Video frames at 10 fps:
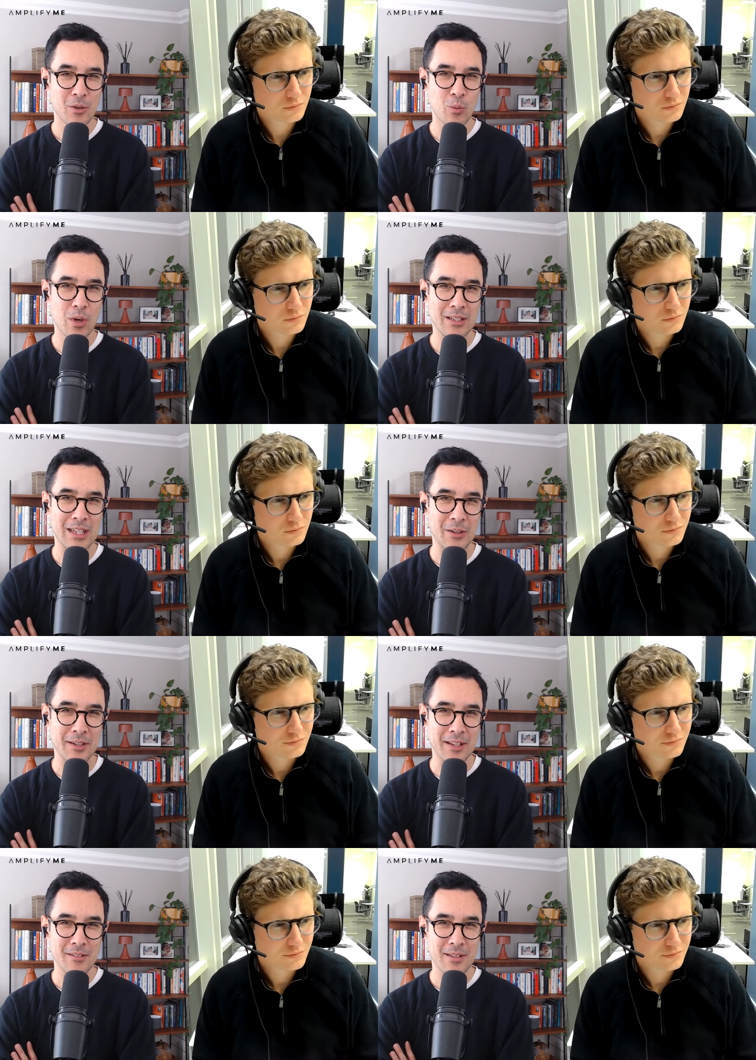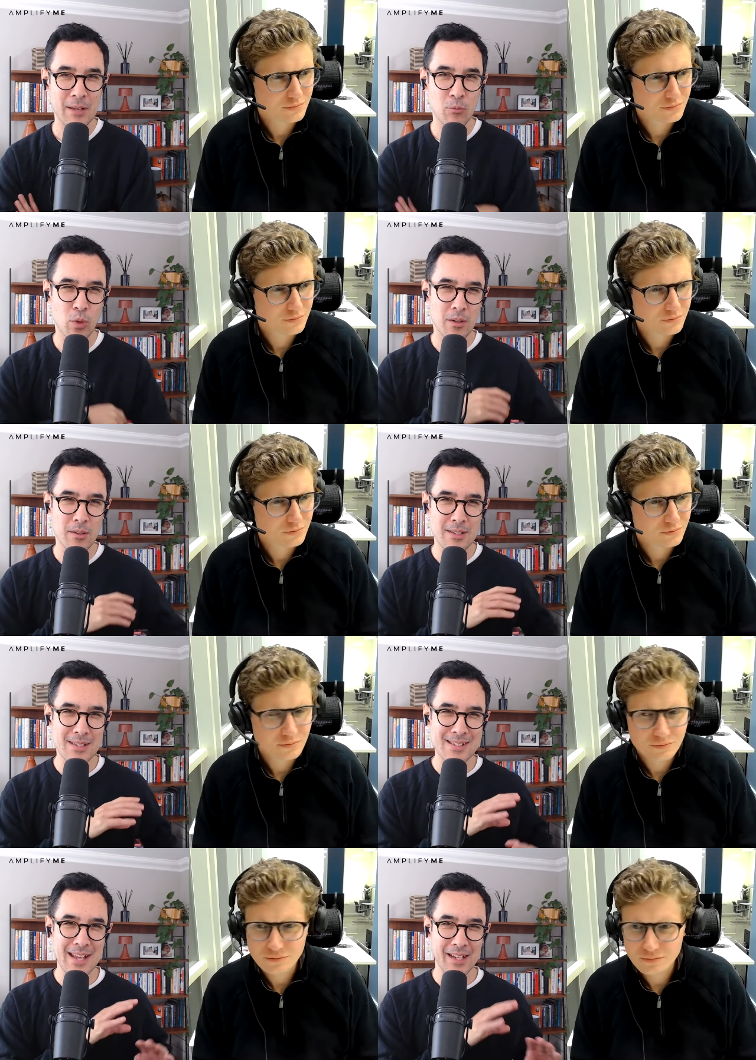Speaker 1: working on it. And what
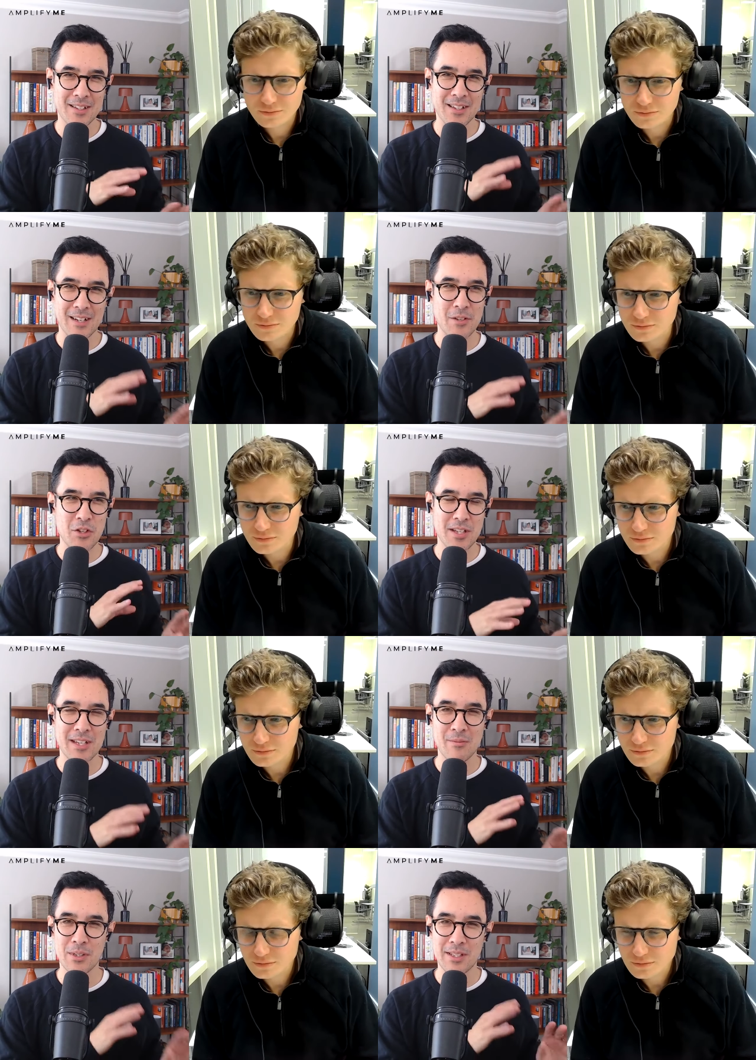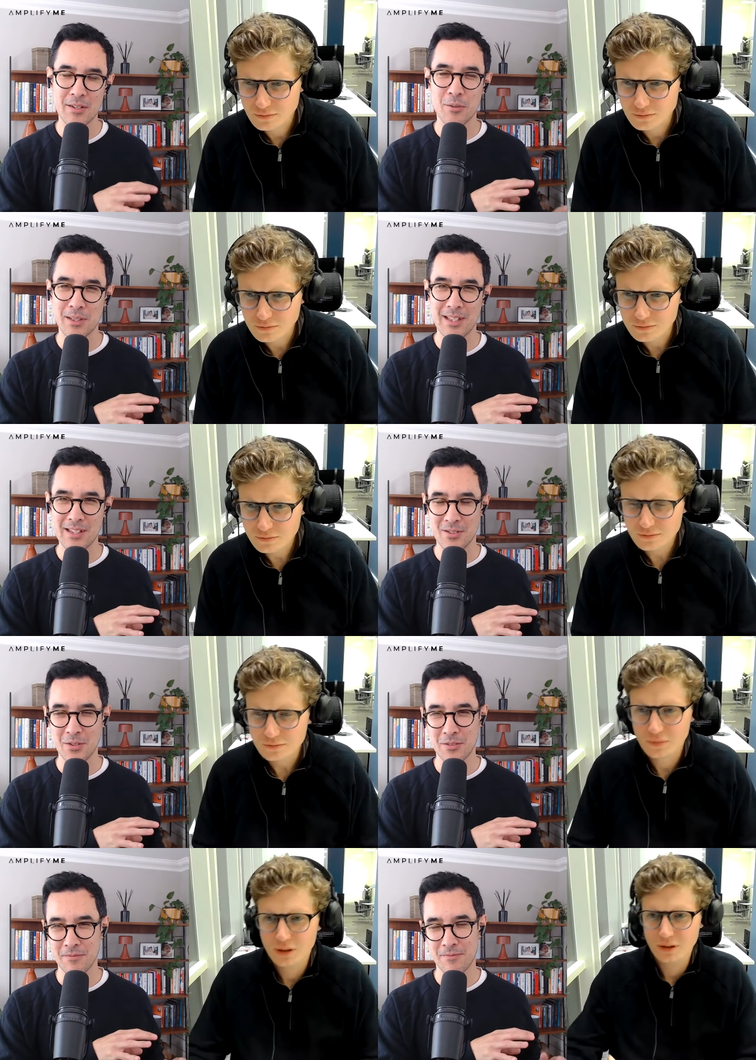sector coverage team would deal with this
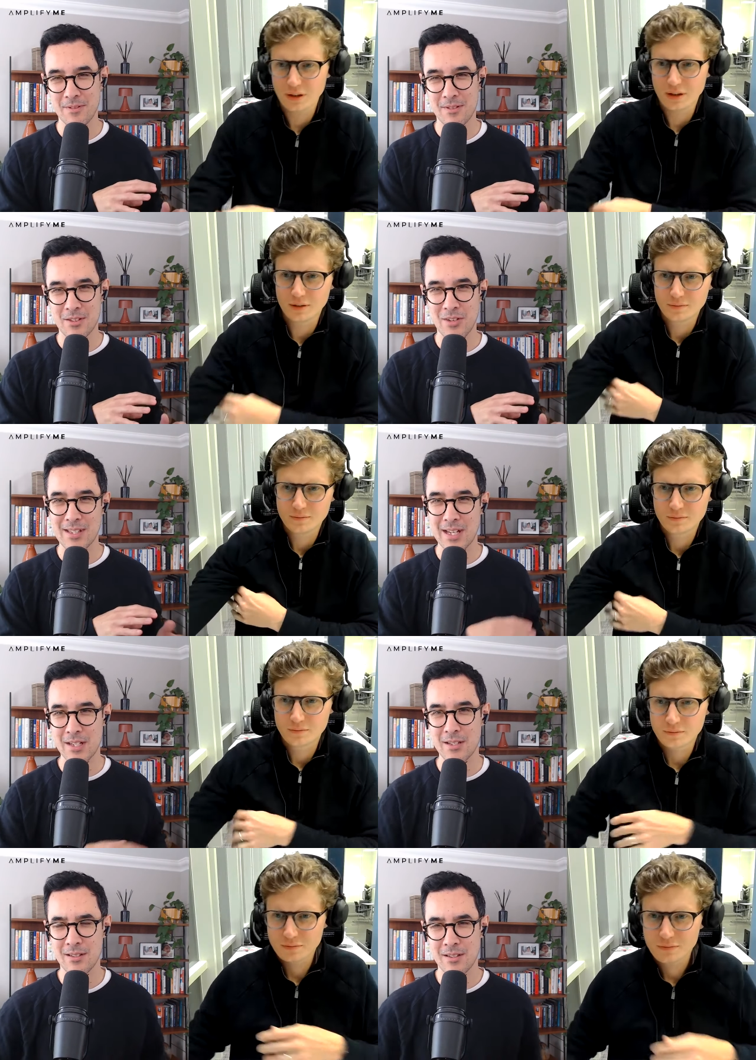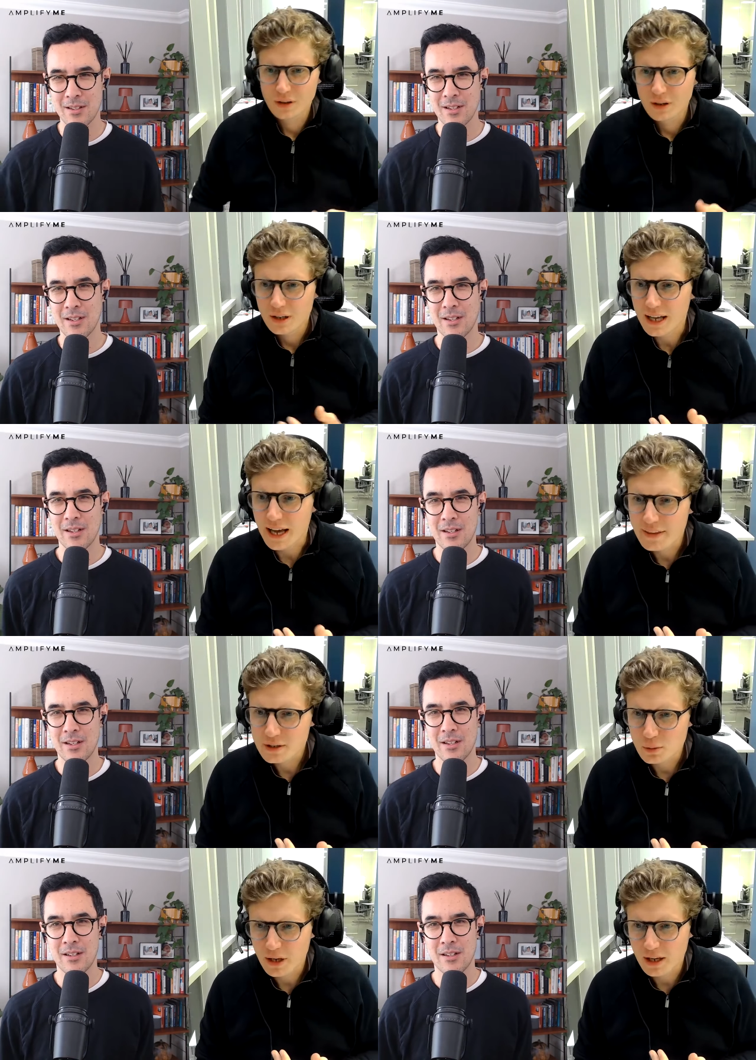sort of transaction?
Speaker 2: Yeah,
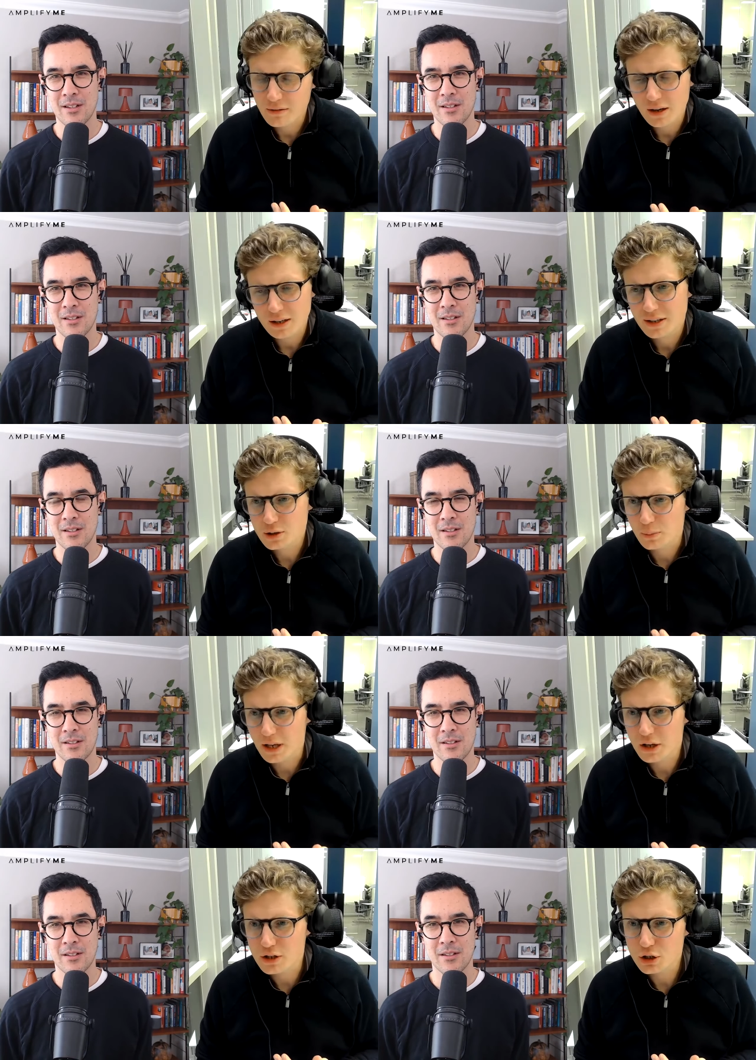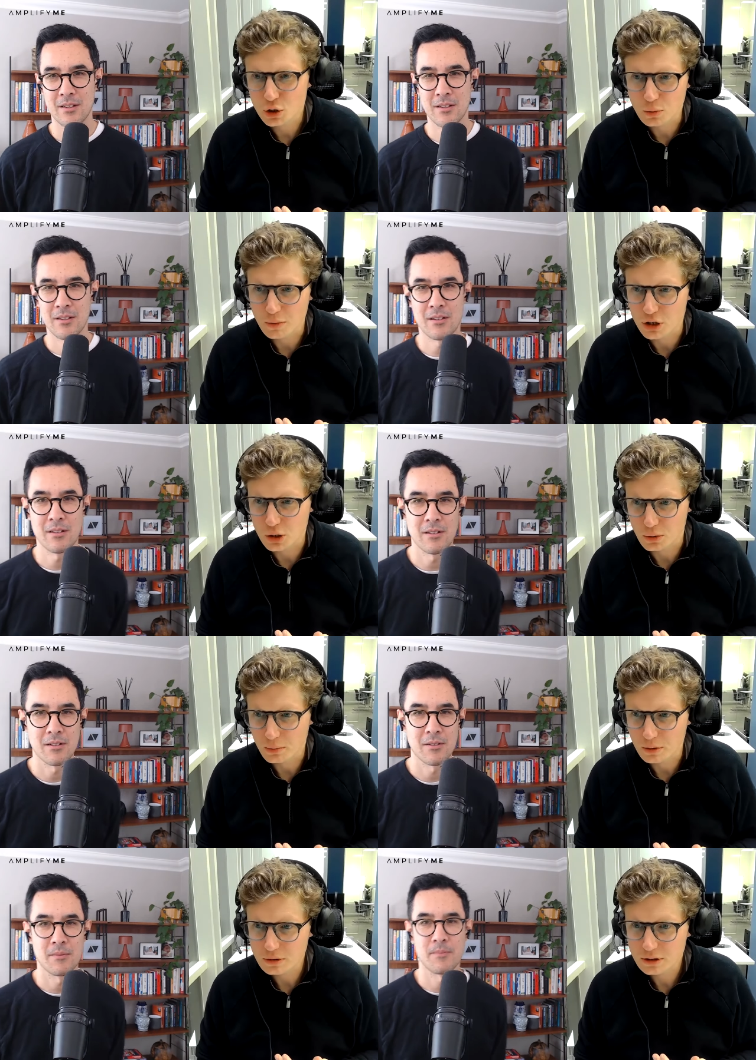this will be consumer
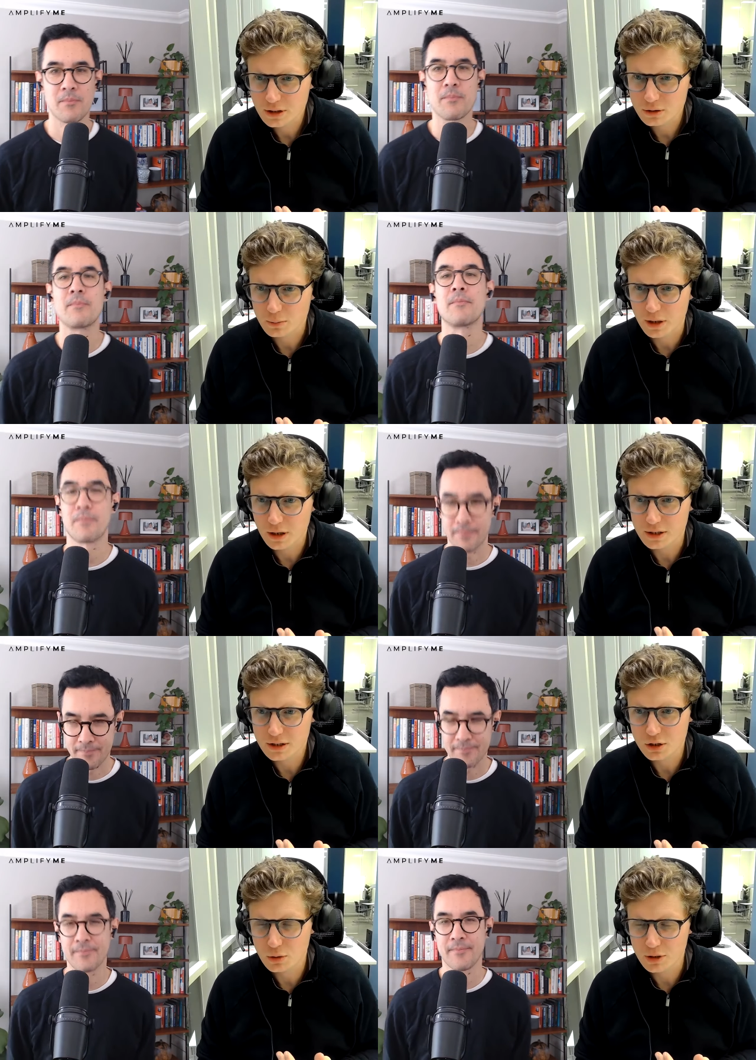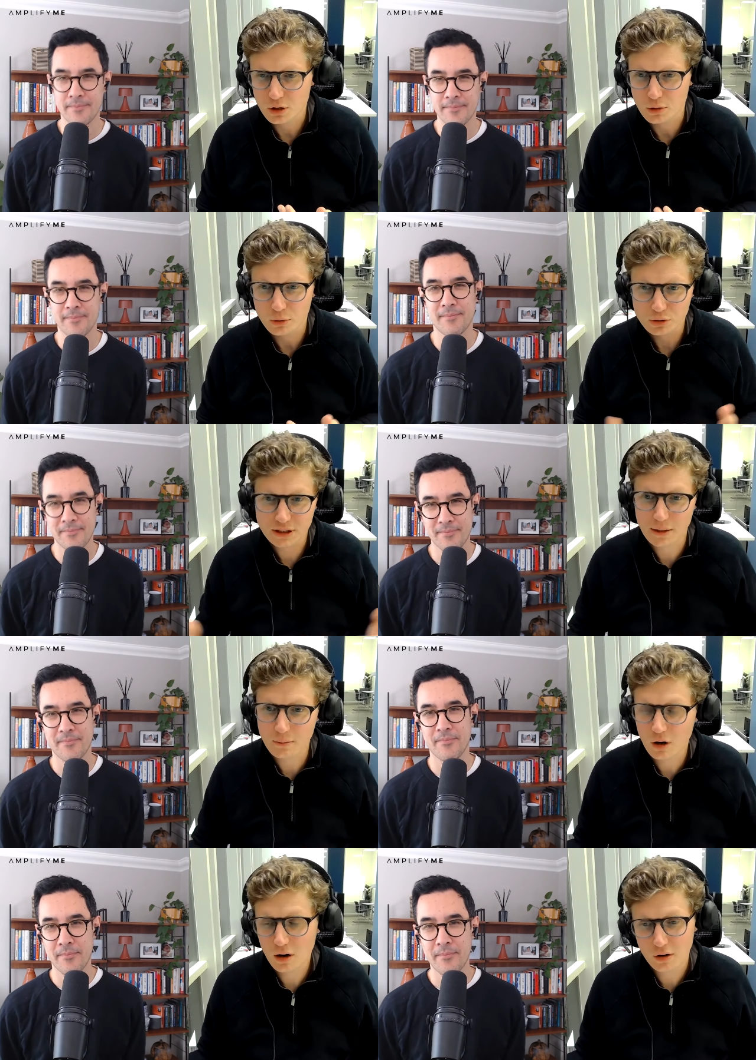durables. This will be the consumer durables
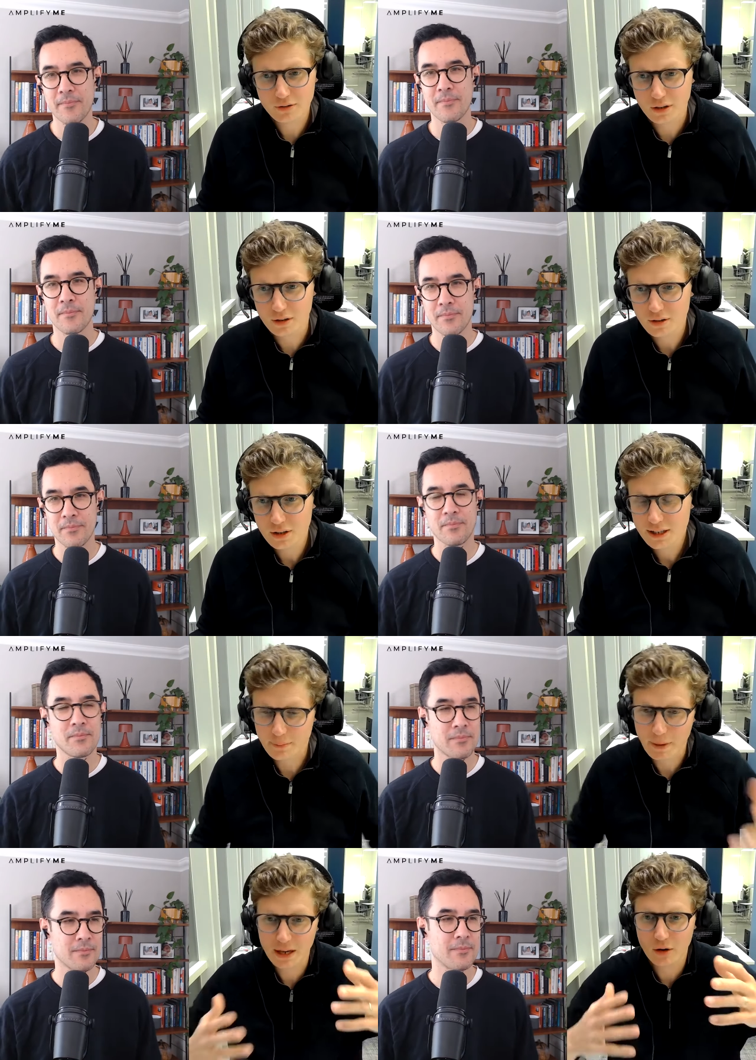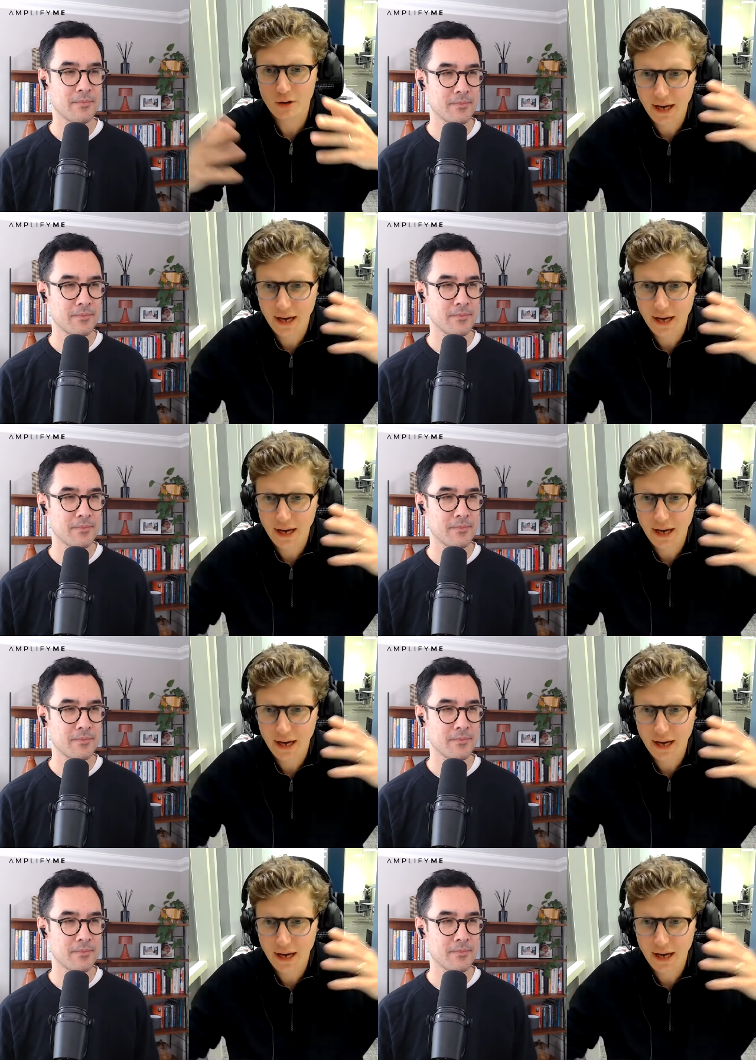team. Often, depending on